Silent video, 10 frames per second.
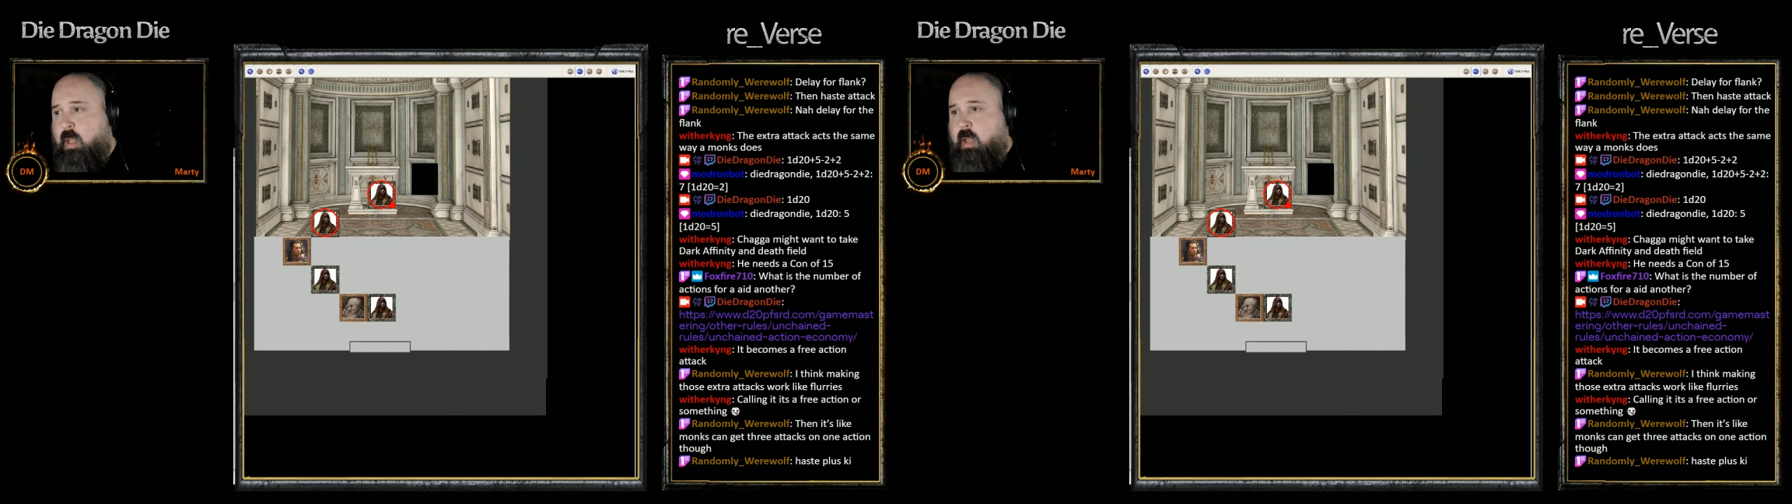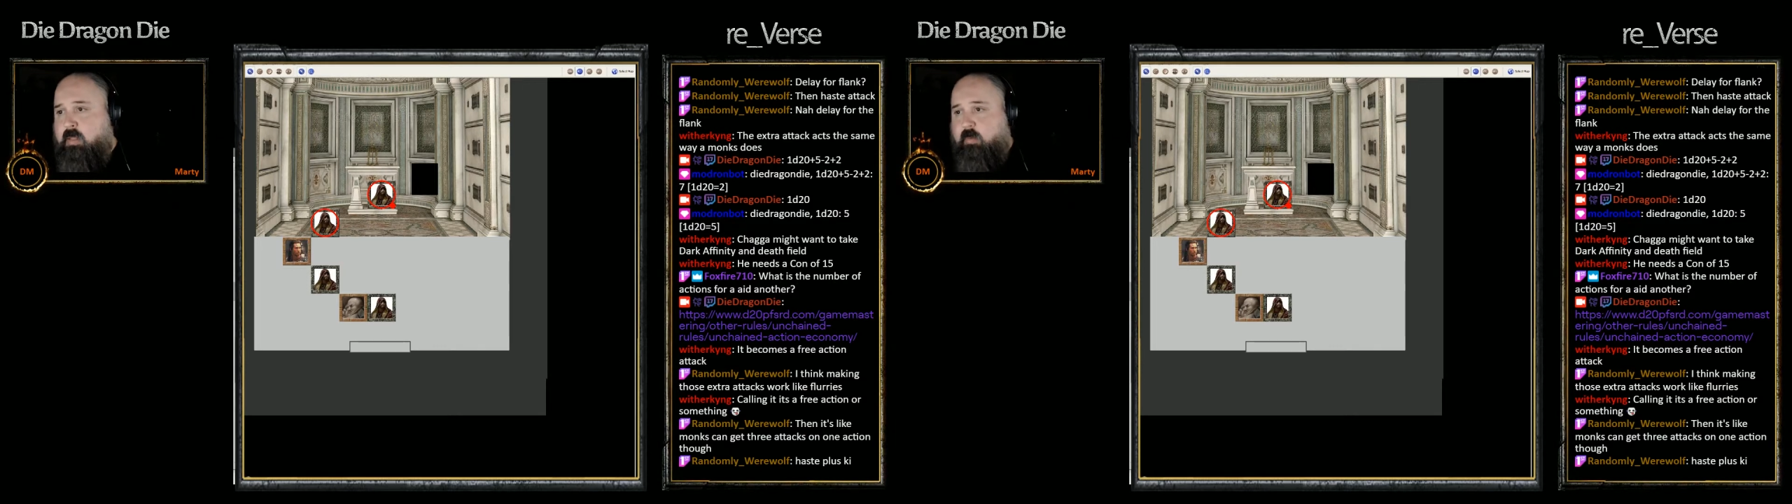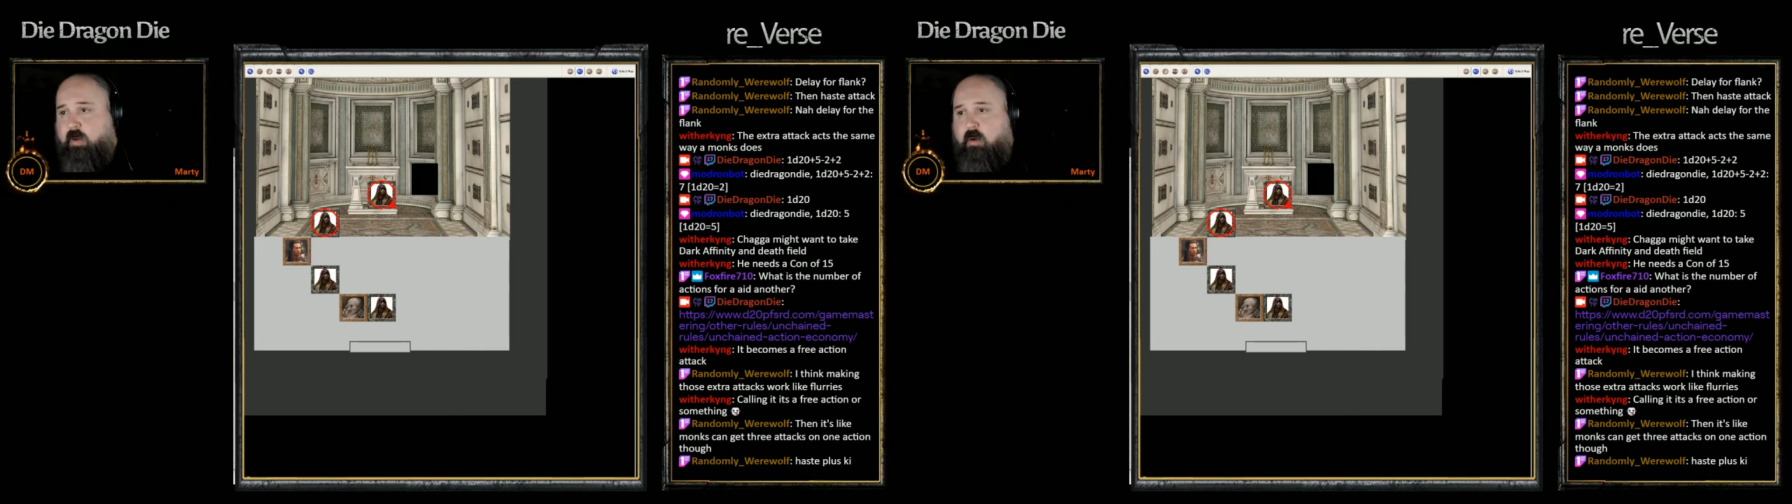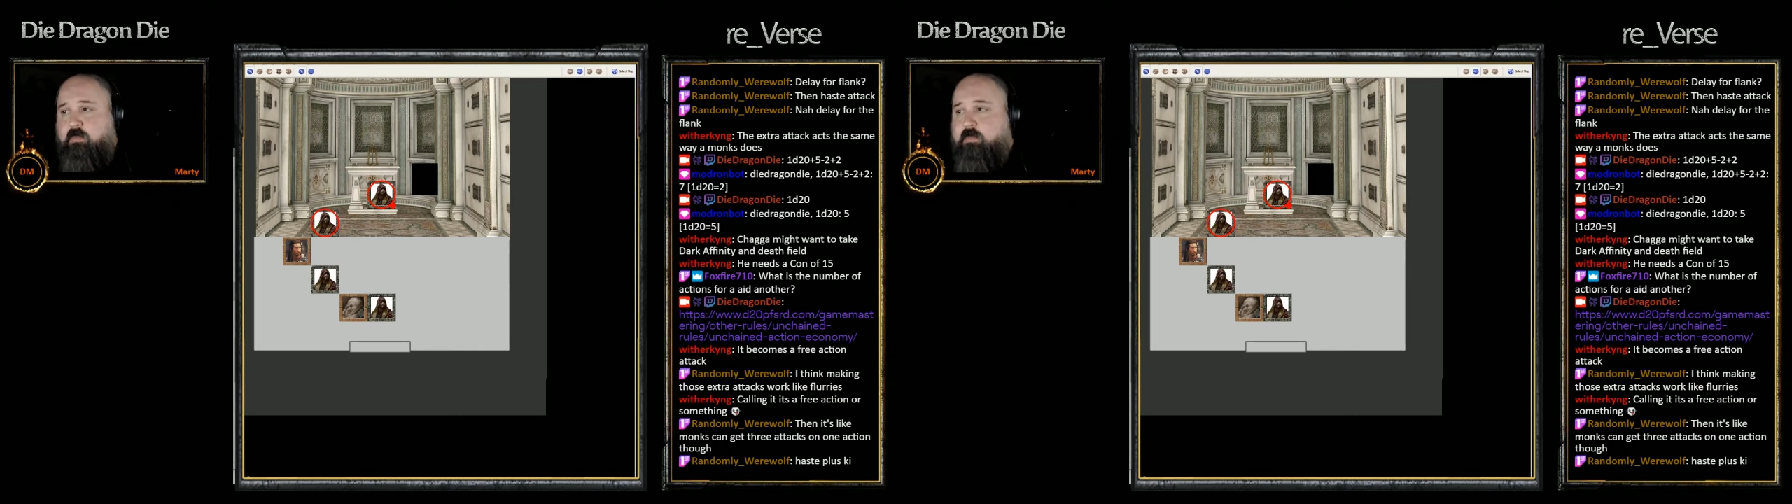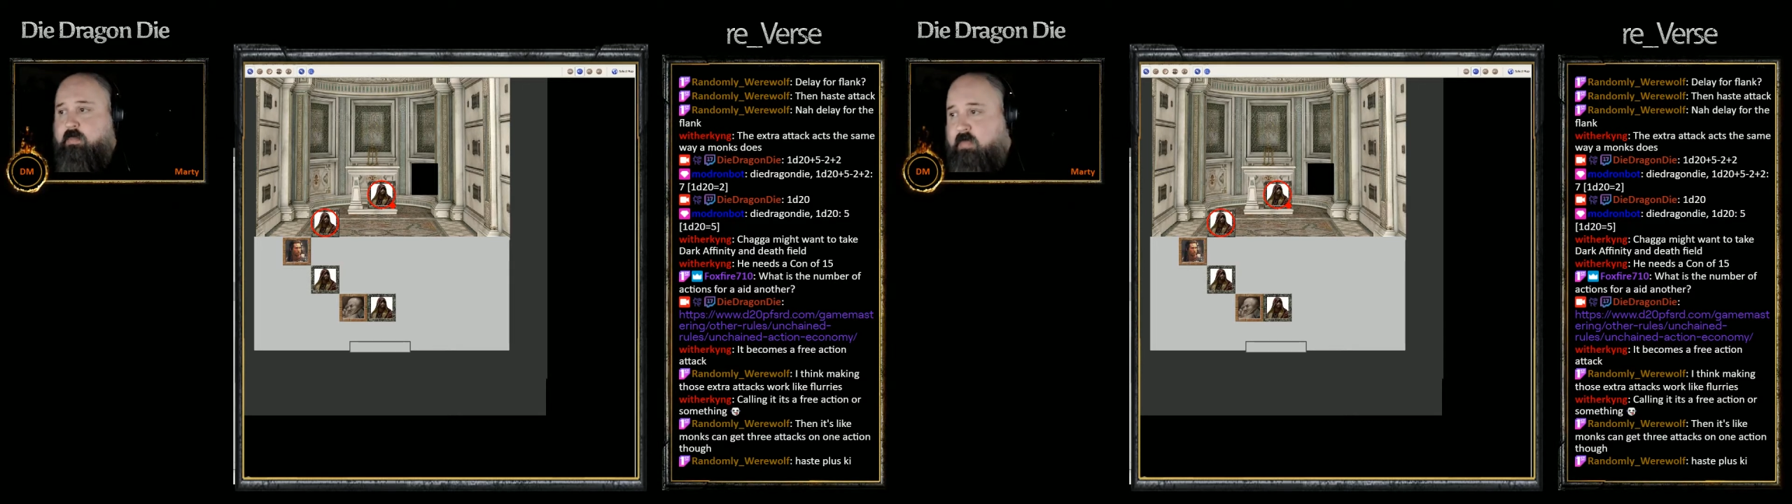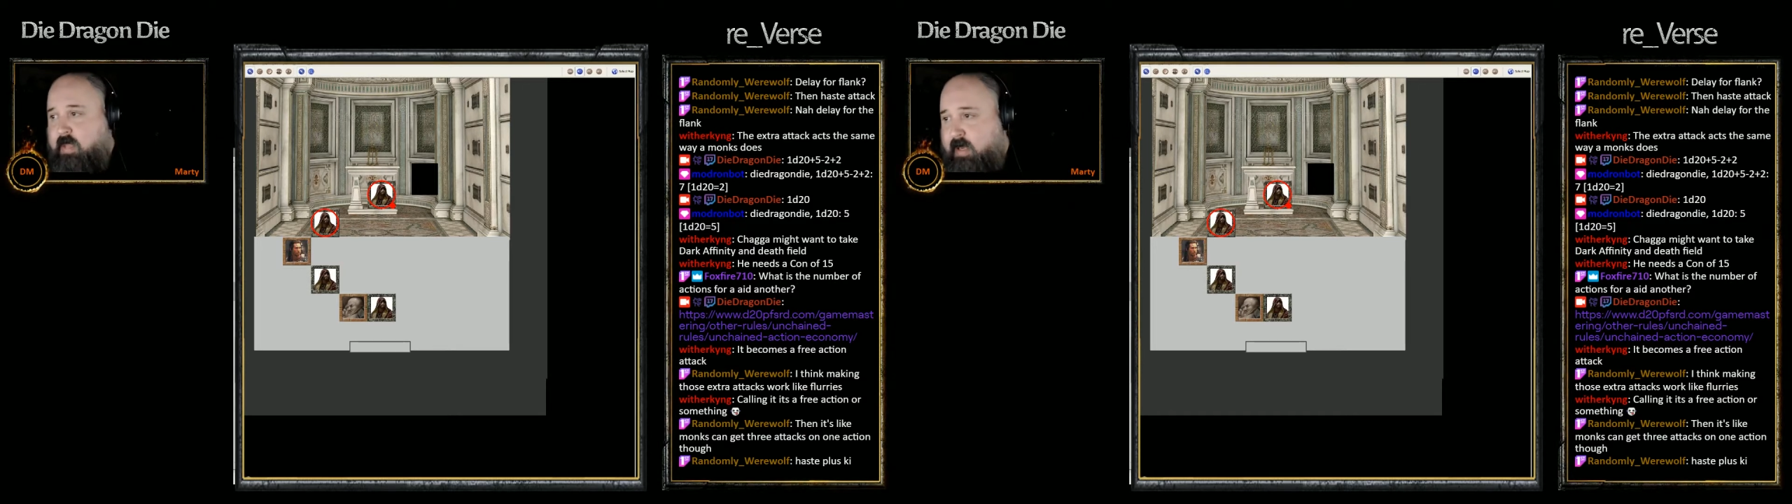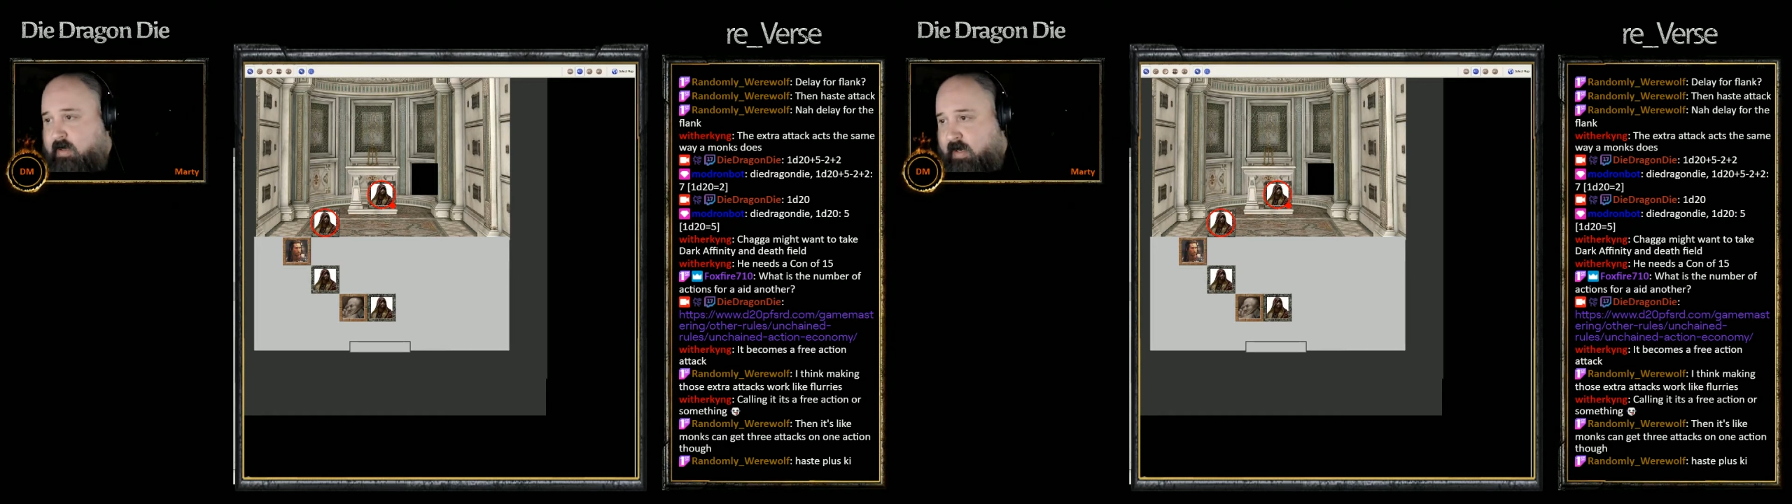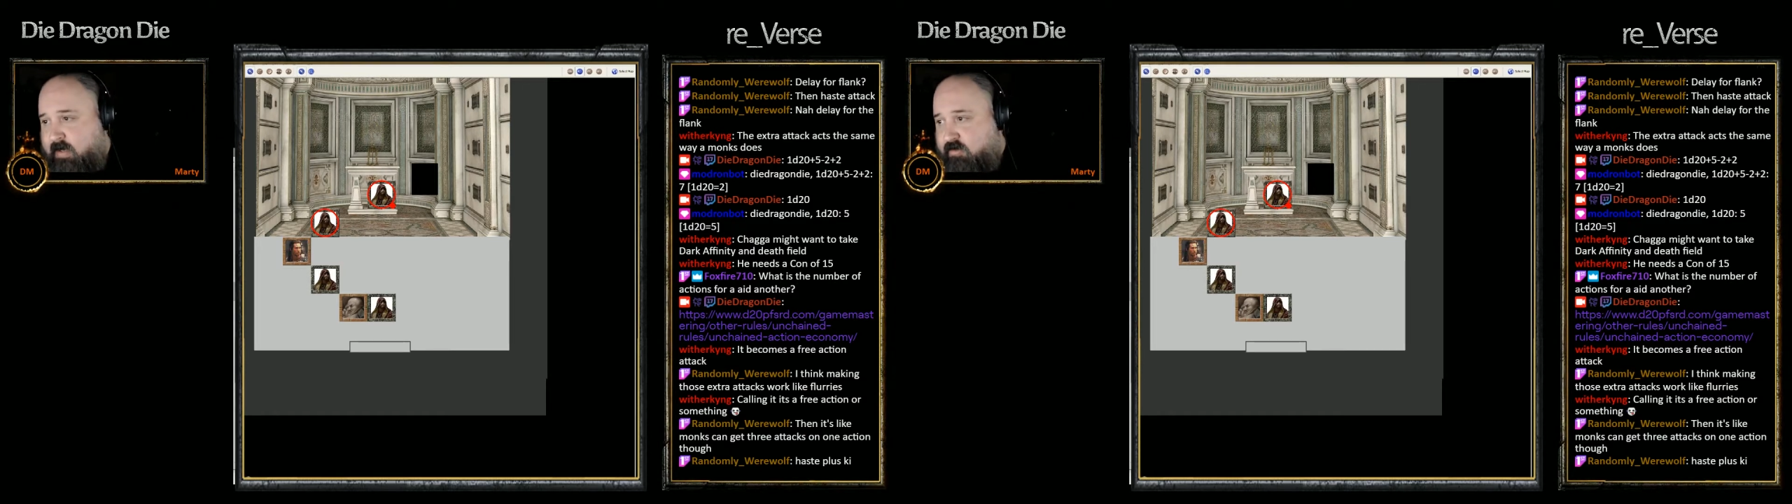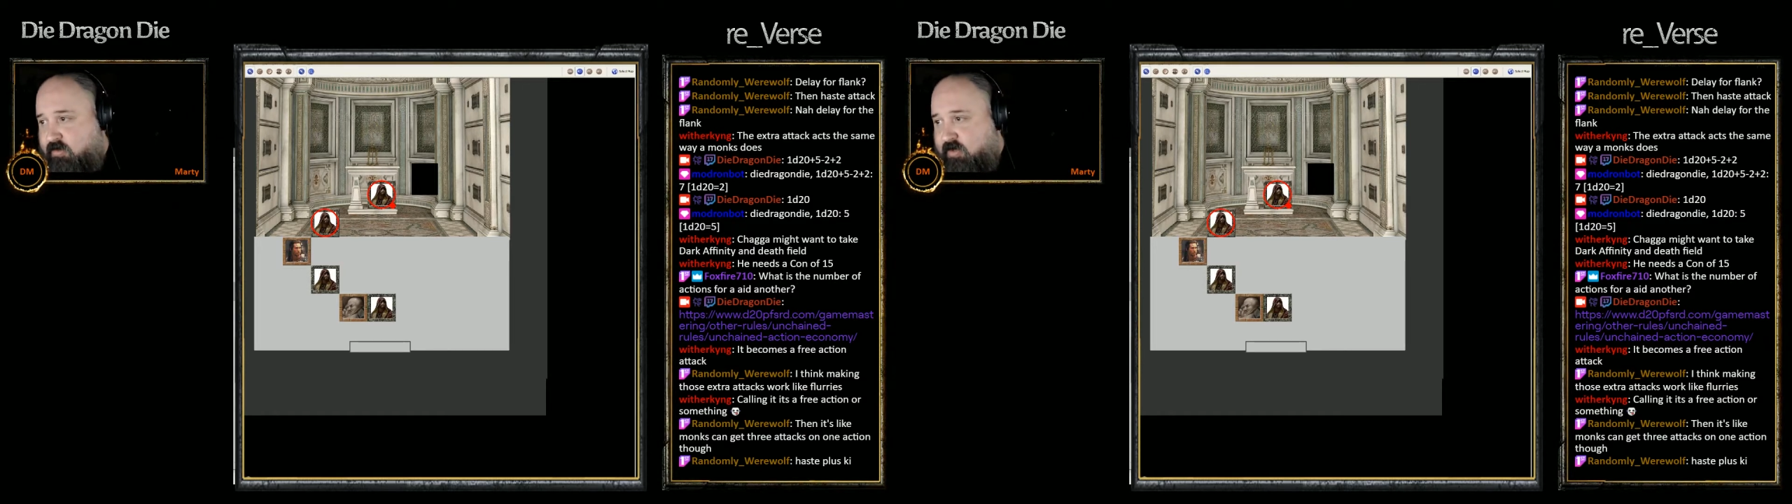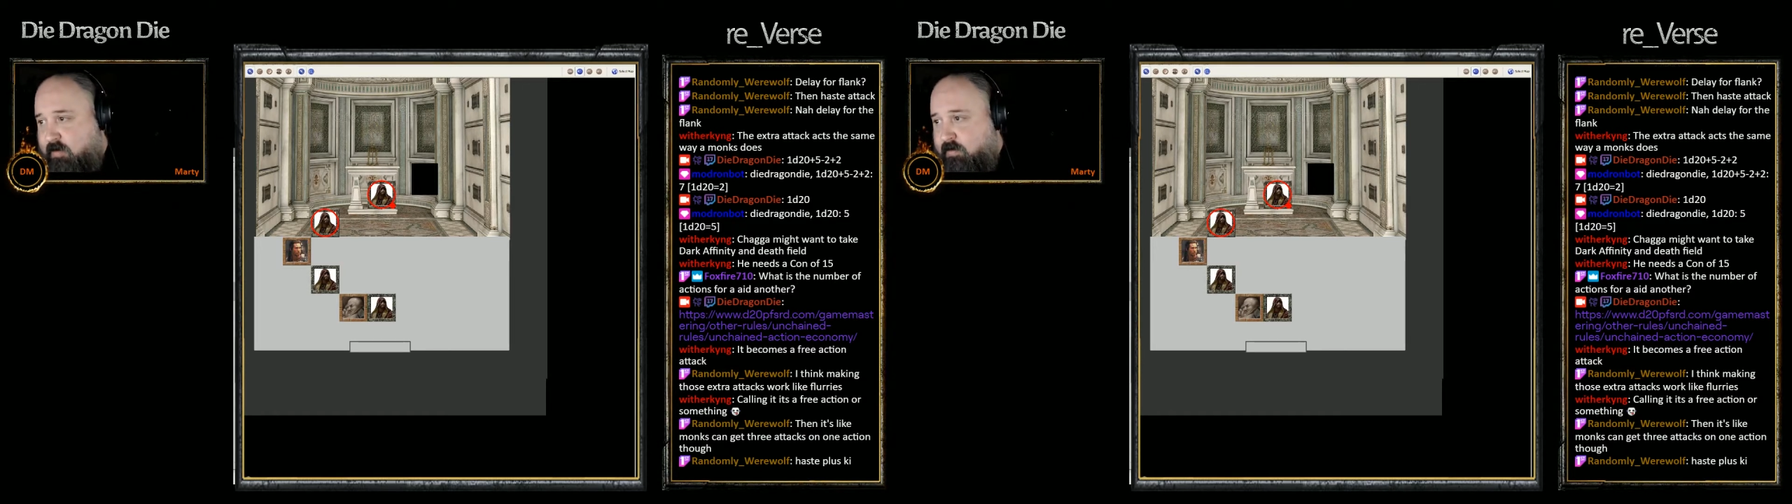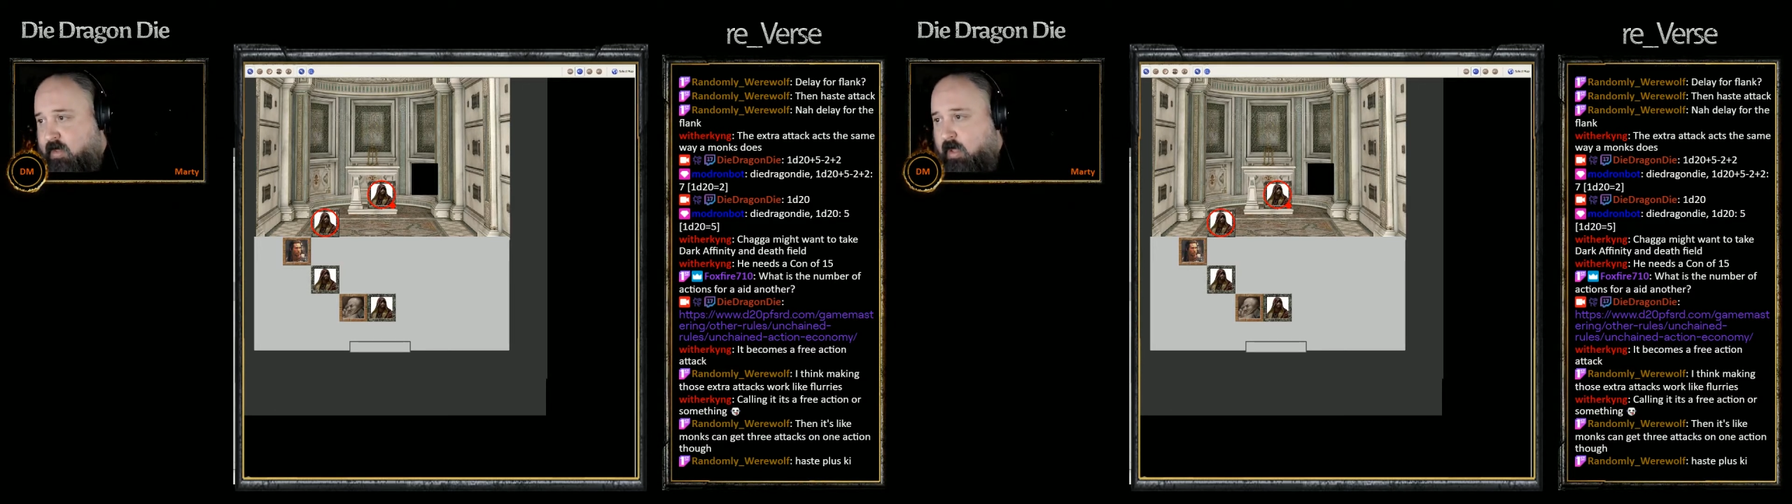There we go. That answers it.